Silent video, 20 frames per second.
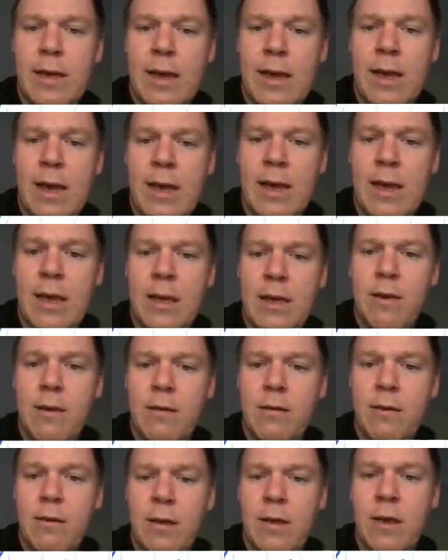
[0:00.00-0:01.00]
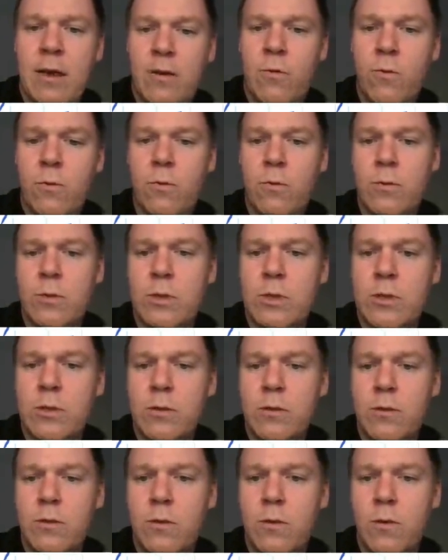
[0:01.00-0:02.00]
A equals
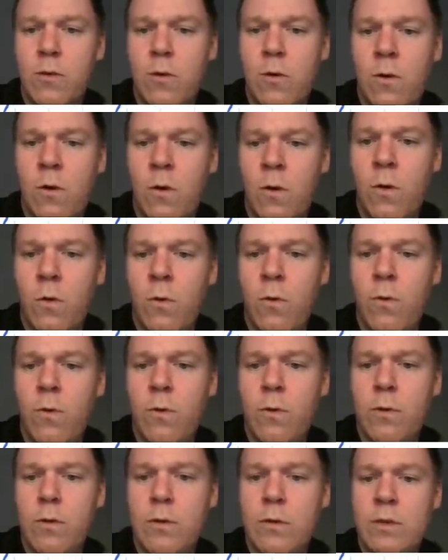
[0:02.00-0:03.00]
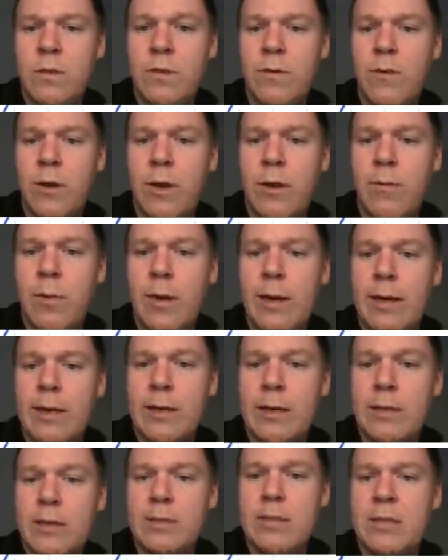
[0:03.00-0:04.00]
O divided by
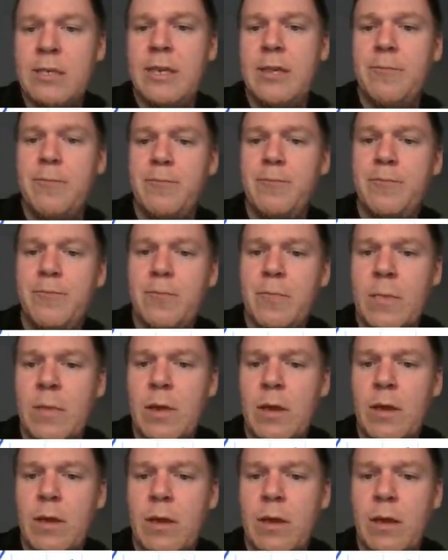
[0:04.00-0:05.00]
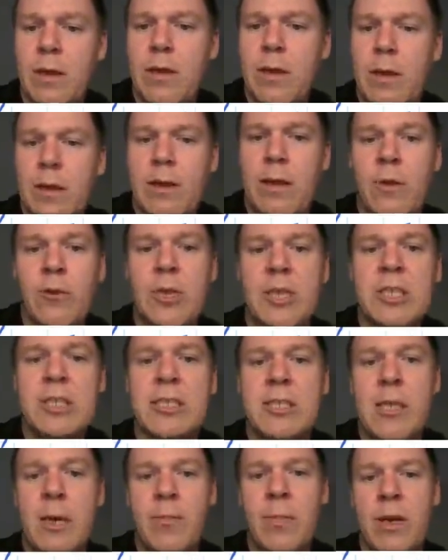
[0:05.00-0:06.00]
T. Now we
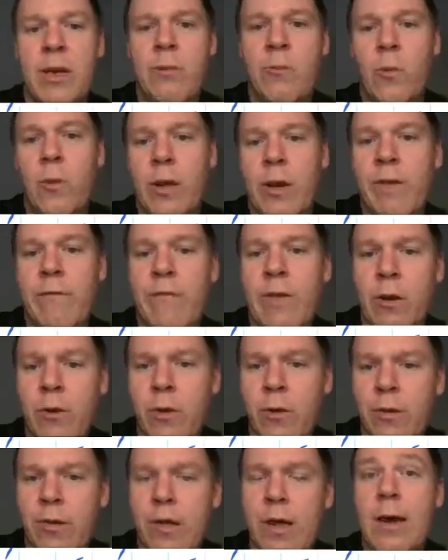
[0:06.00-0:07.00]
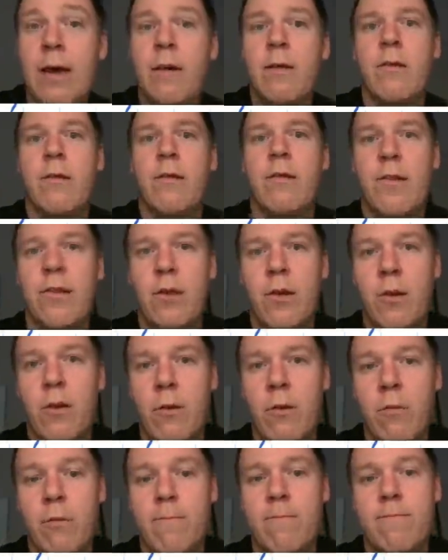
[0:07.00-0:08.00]
just sub in what our values are.
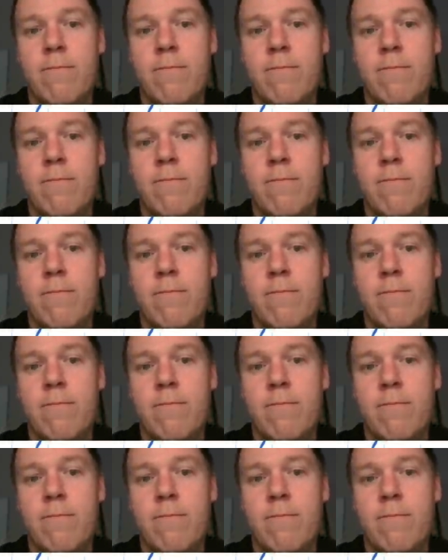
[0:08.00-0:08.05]
So